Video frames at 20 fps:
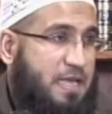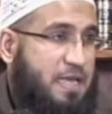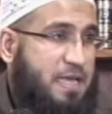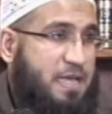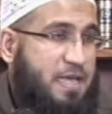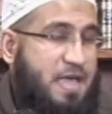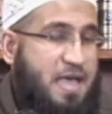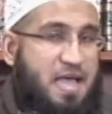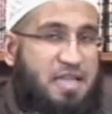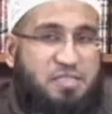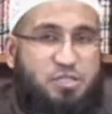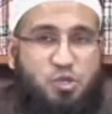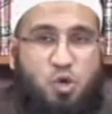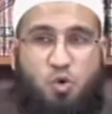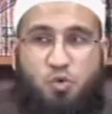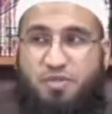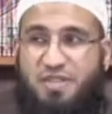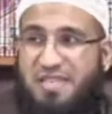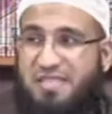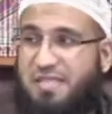And so
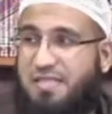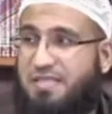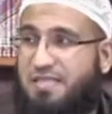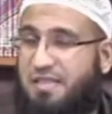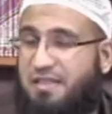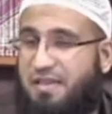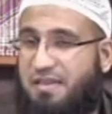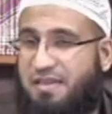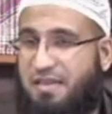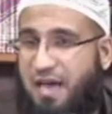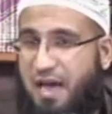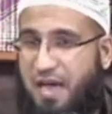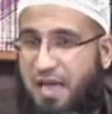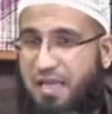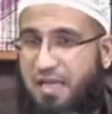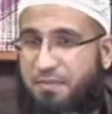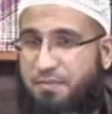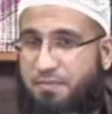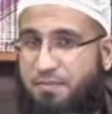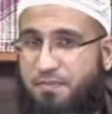this is in the
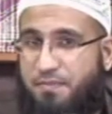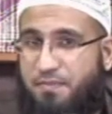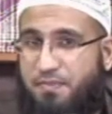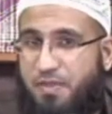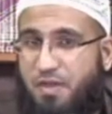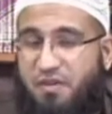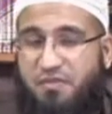time of the